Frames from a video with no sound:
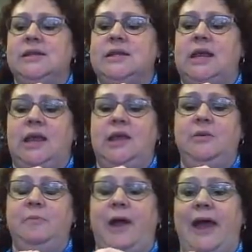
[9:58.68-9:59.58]
he
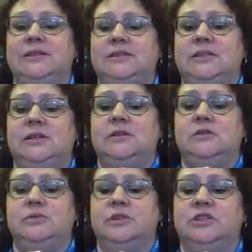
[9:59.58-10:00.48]
practices
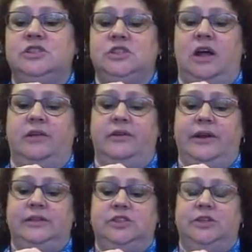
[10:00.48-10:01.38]
religious
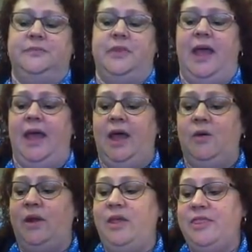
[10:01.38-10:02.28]
toleration. And
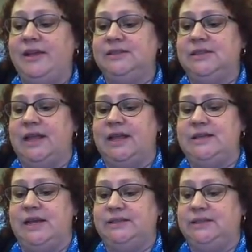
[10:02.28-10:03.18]
one of the things that he
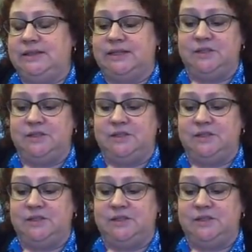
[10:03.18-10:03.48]
does, he sets